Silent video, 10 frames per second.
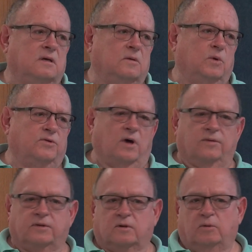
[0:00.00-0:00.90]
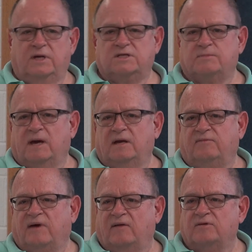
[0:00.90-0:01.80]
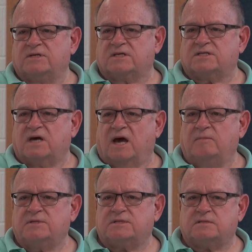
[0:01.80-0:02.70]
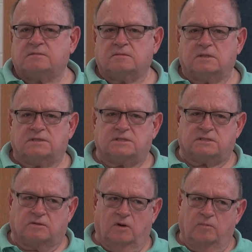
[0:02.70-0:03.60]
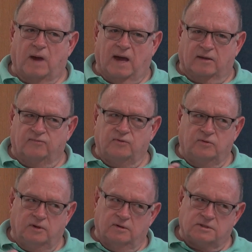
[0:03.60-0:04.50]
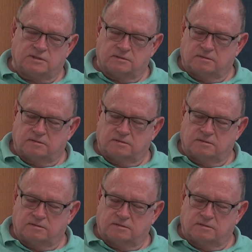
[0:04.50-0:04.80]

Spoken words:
we thought that queens mated 5 or 6 times. This is going back a few years.